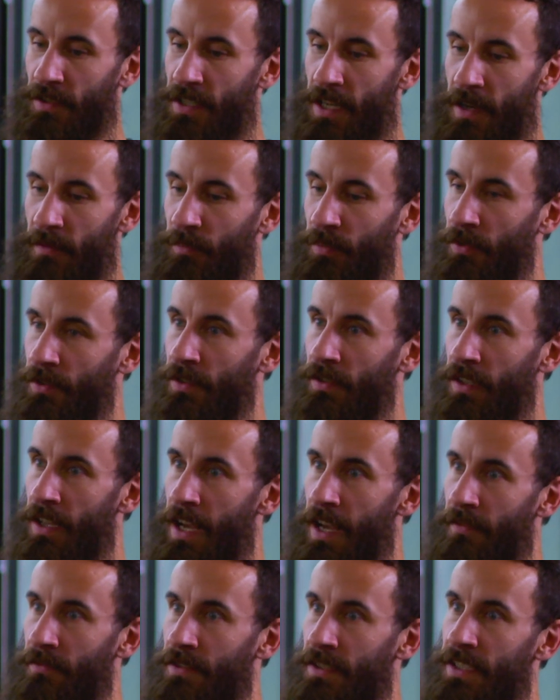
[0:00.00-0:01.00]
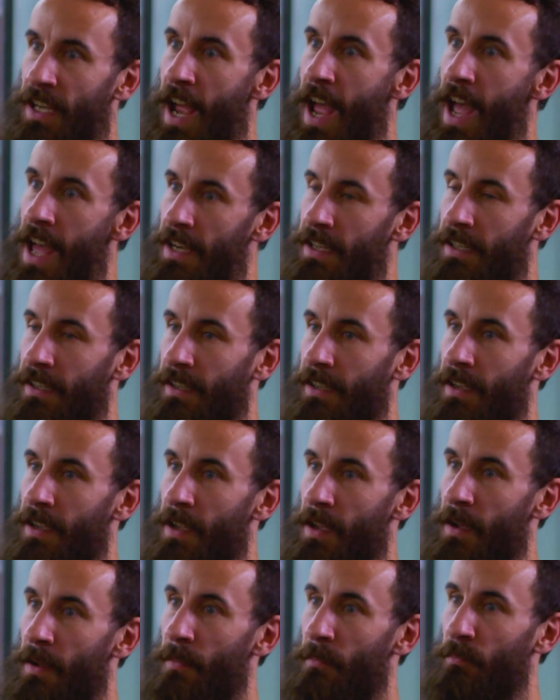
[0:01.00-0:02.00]
example, you'll have sad,
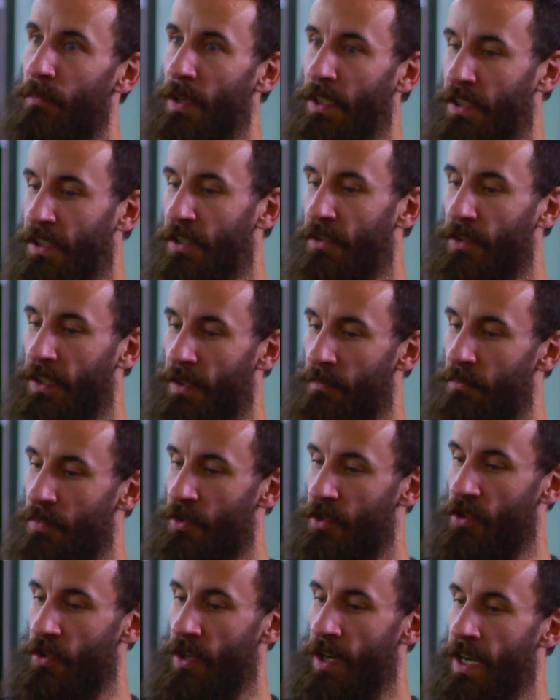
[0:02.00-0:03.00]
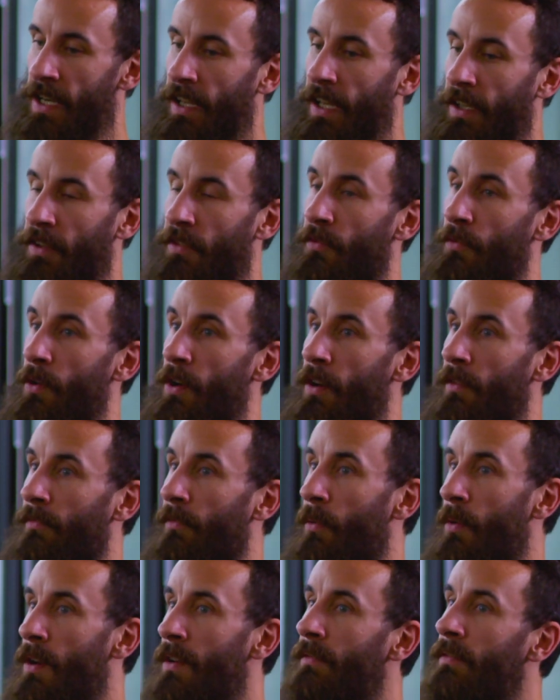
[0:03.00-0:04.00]
but you can portray like 3 or
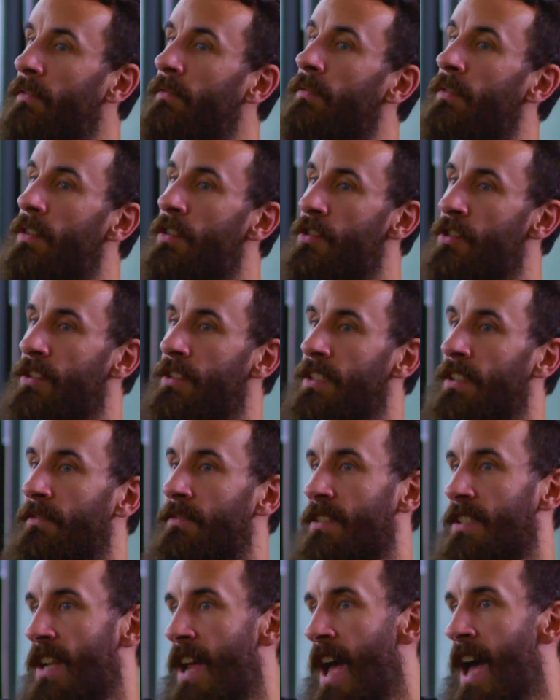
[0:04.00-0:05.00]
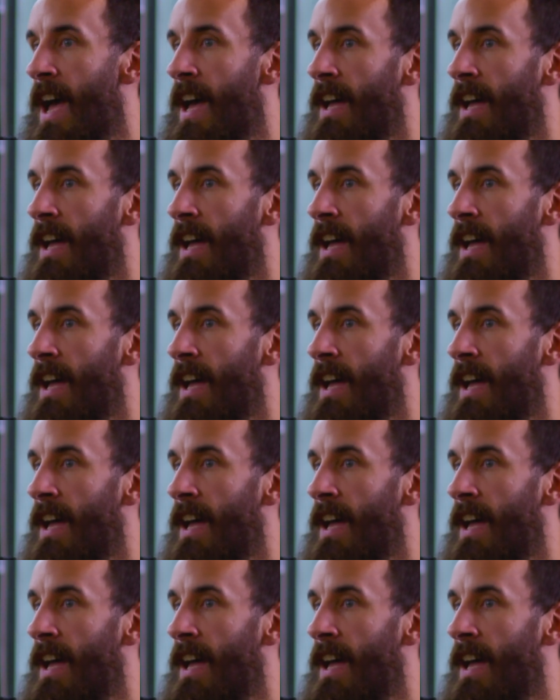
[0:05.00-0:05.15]
4 different versions of sad.